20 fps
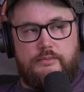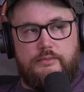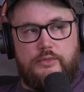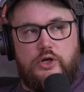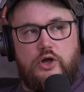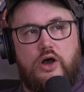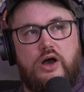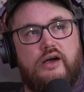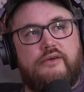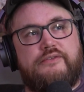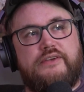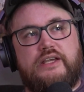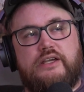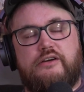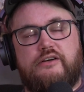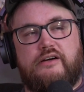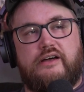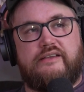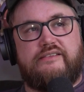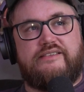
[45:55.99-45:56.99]
Coffee
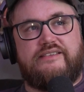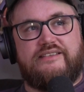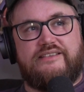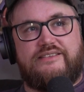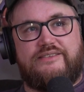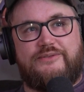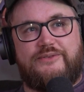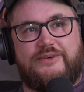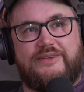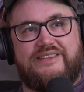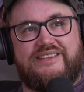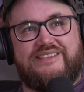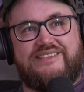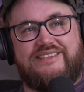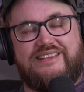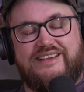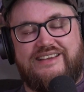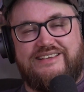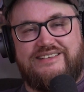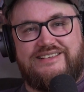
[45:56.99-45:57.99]
Crisis for the
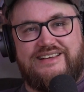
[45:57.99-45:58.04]
Sega